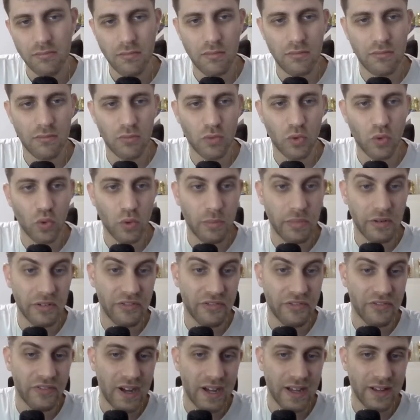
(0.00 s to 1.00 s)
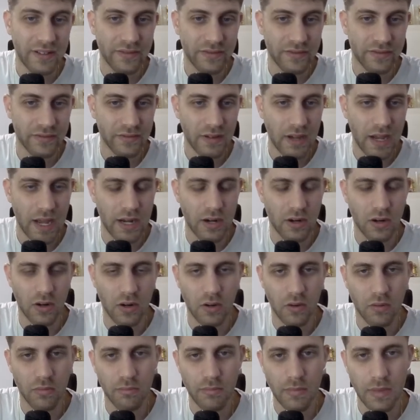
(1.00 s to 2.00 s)
Rook b5, I don't
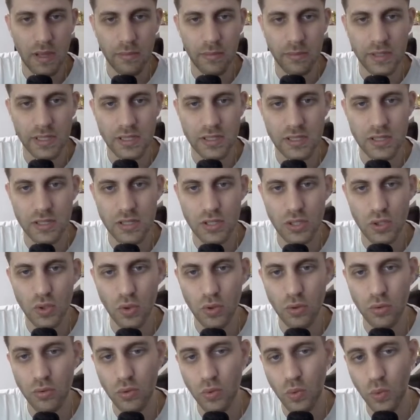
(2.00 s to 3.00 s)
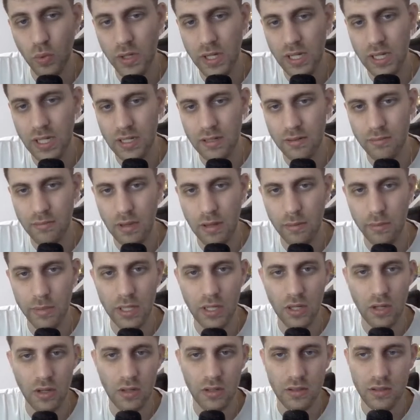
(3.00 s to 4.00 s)
know, maybe it should win, maybe
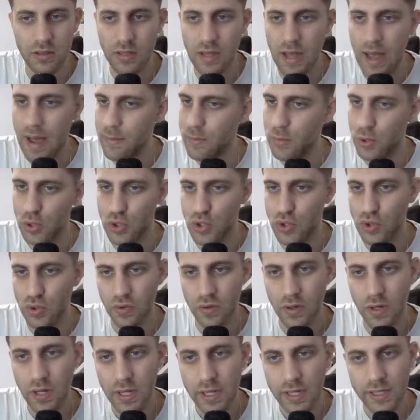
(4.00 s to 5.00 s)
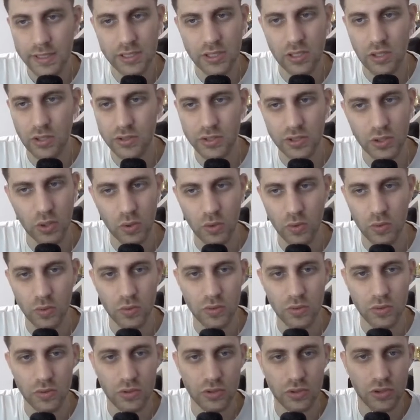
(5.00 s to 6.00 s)
not, I'm not sure, it's not
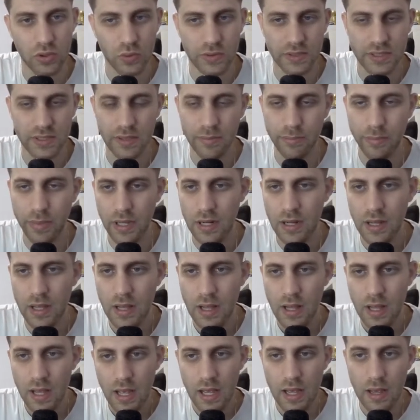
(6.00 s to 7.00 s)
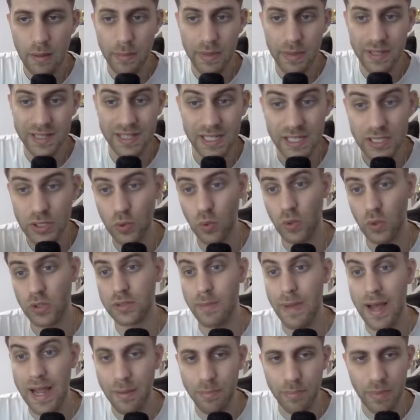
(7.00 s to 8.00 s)
so simple, but this was
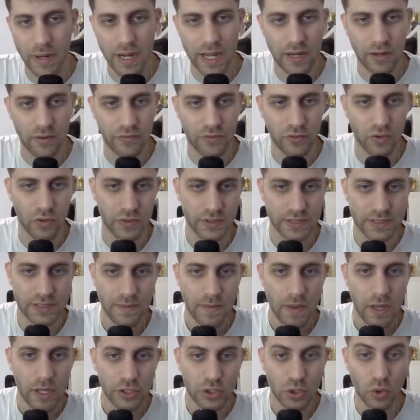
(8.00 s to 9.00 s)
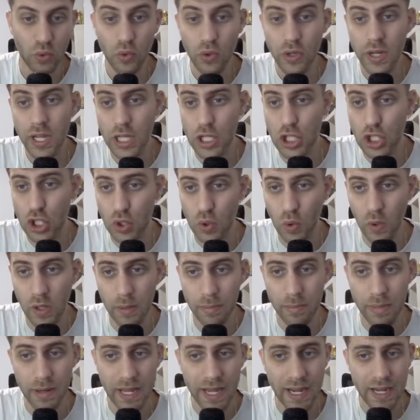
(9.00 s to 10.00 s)
my plan, of course. So rook h2 he
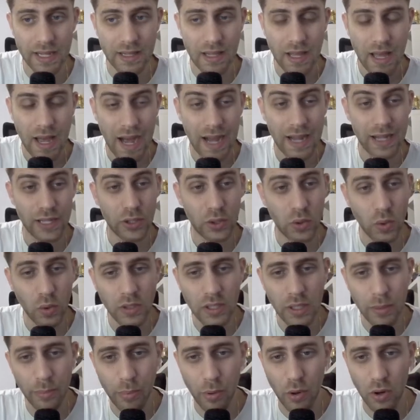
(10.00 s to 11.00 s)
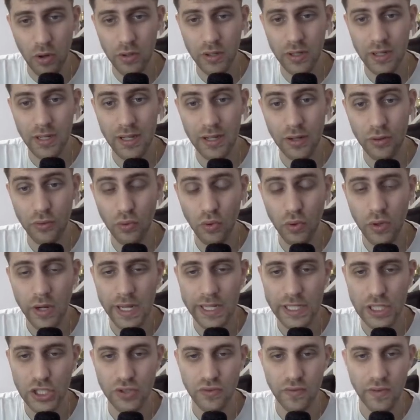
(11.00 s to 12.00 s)
played, I took the pawn, rook
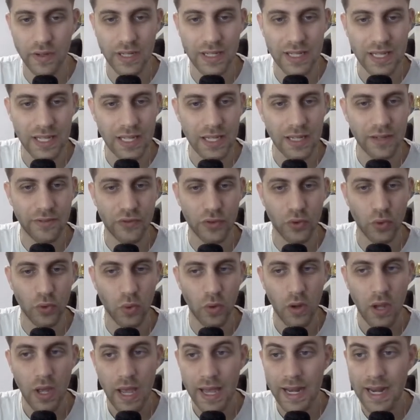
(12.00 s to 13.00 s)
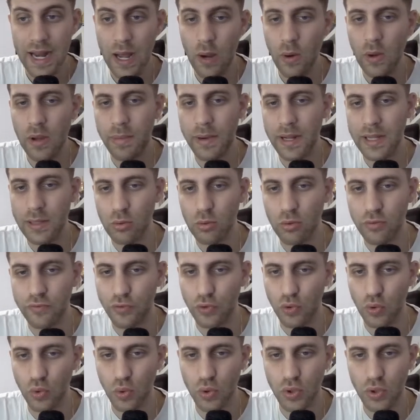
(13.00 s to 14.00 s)
h3, king f2, and now he played move
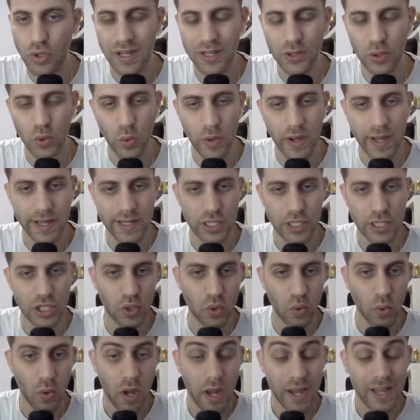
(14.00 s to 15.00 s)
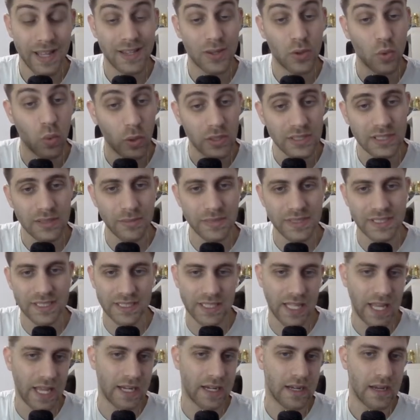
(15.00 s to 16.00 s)
rook to h2, it was a
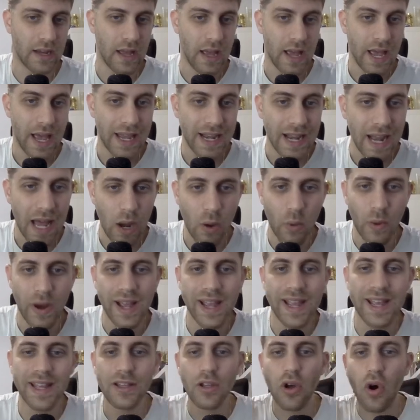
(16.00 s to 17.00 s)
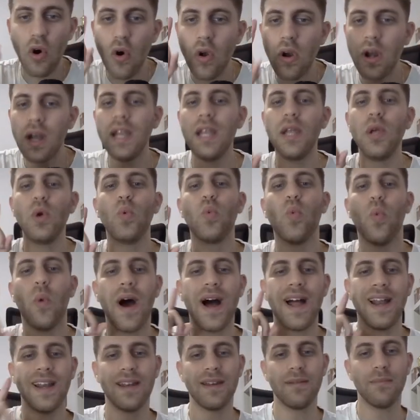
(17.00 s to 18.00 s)
mistake, and now I had only
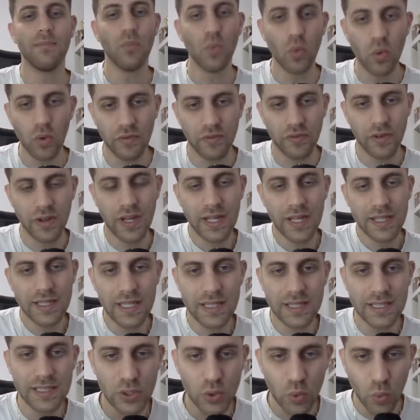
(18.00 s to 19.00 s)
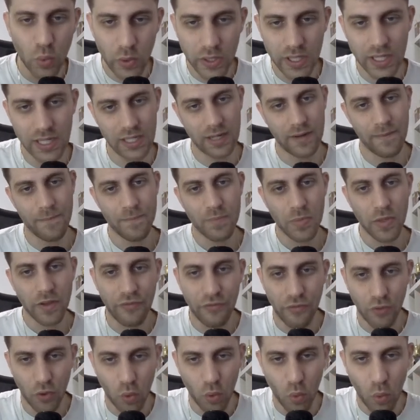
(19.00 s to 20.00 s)
one move that is winning
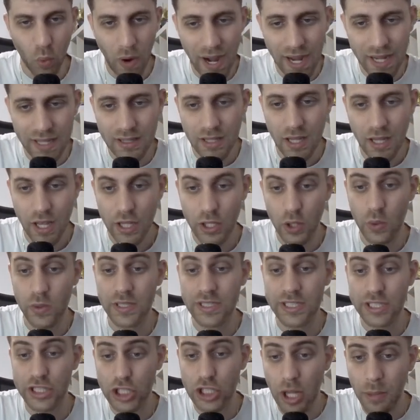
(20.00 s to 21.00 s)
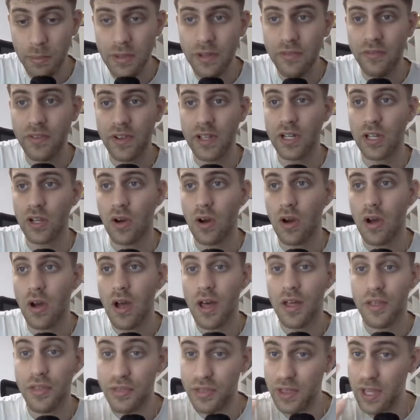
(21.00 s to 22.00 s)
for white. You can stop the video,
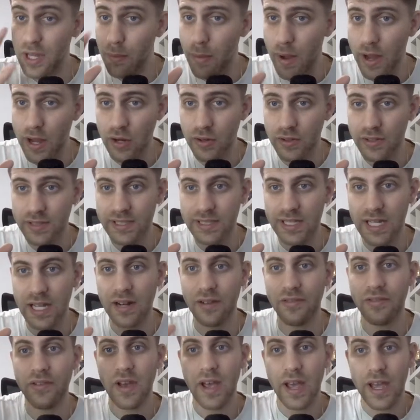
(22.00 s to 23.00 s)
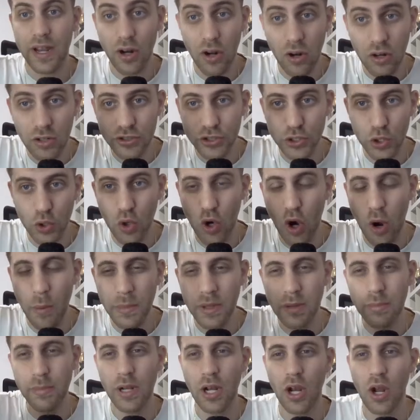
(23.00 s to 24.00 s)
think by yourself, and also
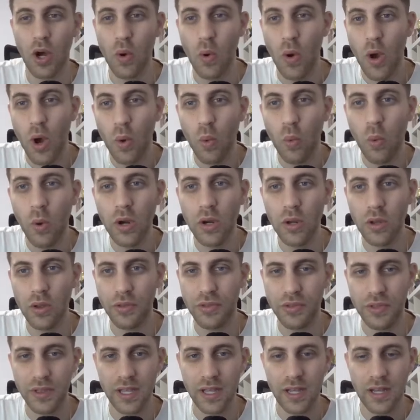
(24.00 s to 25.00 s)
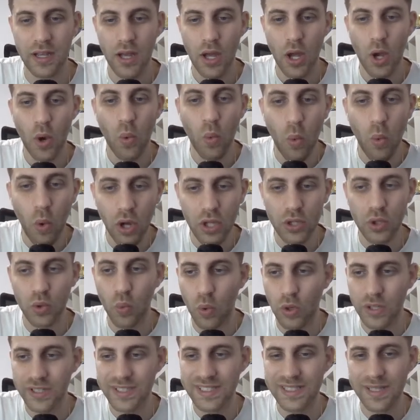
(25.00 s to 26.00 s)
comment below, what do you think, what
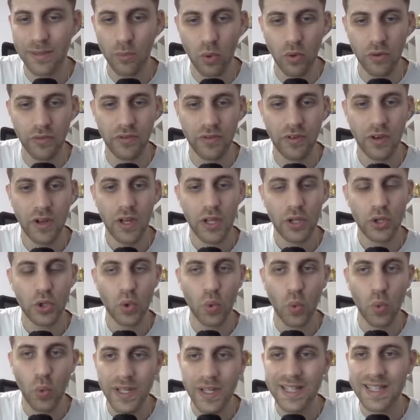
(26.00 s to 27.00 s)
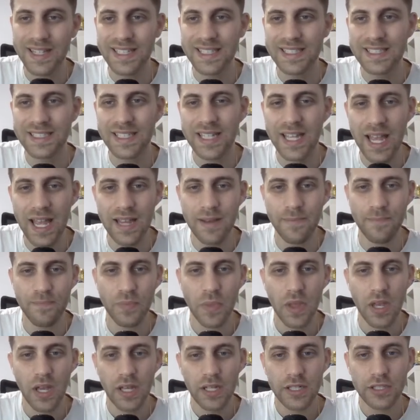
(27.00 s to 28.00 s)
was the move to win this
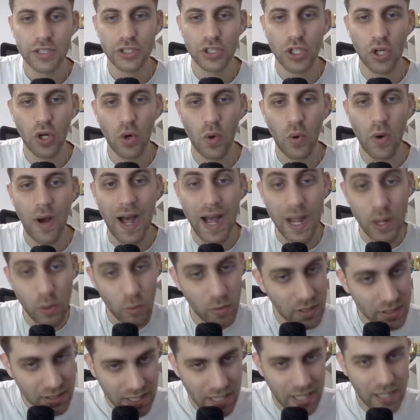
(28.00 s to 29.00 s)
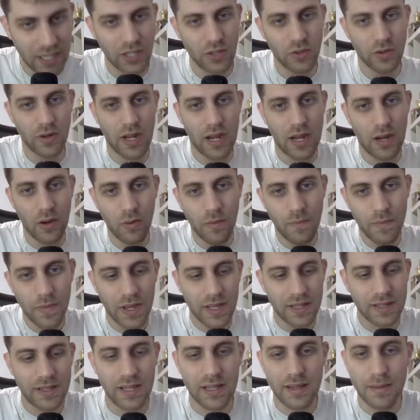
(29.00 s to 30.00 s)
game. So I will tell you now
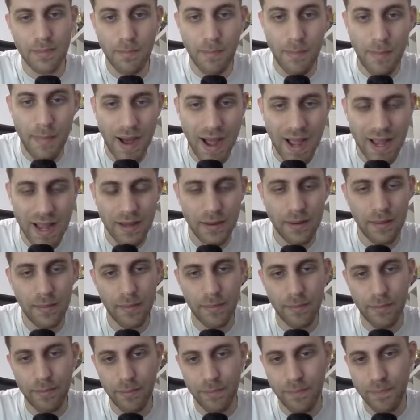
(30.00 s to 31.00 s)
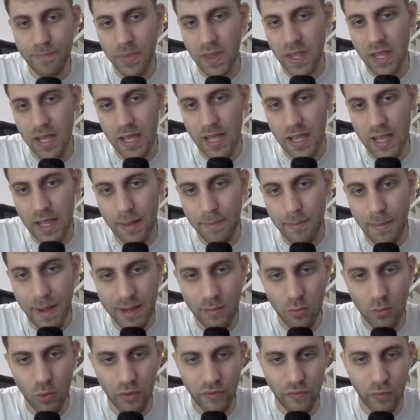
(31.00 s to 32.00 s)
that my
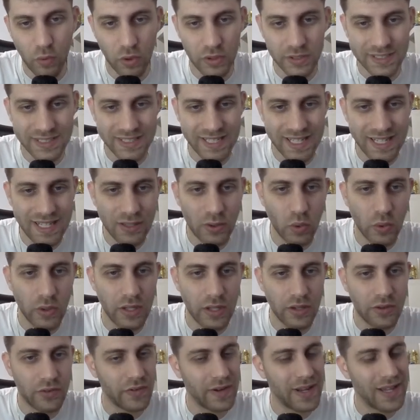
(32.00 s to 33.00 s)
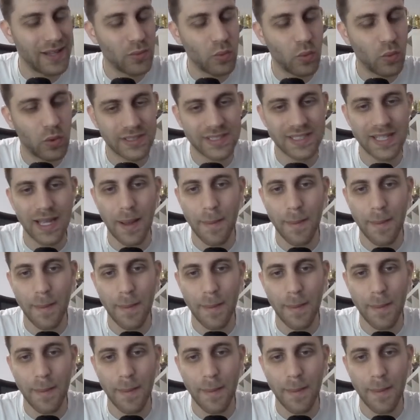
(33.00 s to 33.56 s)
move was king to e3 and was a